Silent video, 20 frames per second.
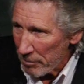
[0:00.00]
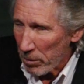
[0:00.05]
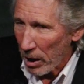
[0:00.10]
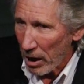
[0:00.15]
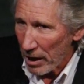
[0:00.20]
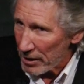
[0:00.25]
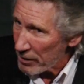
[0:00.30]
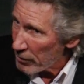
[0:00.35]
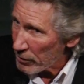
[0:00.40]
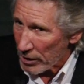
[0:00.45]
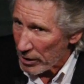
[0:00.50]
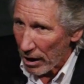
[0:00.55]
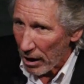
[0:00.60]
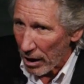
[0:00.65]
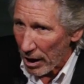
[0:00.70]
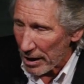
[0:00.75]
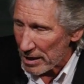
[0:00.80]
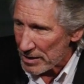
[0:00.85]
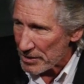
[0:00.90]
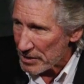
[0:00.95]
by you
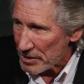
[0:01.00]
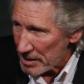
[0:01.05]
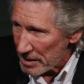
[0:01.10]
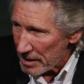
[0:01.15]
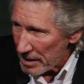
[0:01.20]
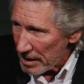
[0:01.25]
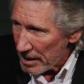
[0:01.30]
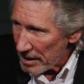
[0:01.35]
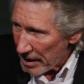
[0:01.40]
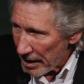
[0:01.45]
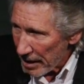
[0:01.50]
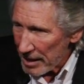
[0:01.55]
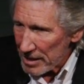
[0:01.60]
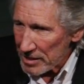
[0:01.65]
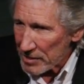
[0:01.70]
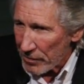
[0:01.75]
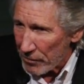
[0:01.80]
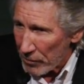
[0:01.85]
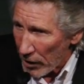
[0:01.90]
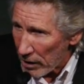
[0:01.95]
guys
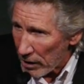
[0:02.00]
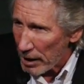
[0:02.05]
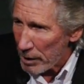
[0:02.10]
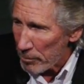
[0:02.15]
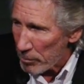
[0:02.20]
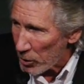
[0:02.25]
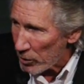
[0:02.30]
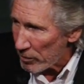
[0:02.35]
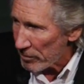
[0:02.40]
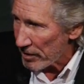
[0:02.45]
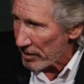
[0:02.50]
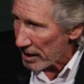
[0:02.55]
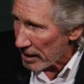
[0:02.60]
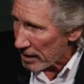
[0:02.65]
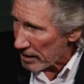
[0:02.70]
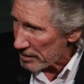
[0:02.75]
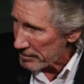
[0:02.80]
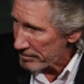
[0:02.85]
is very moving.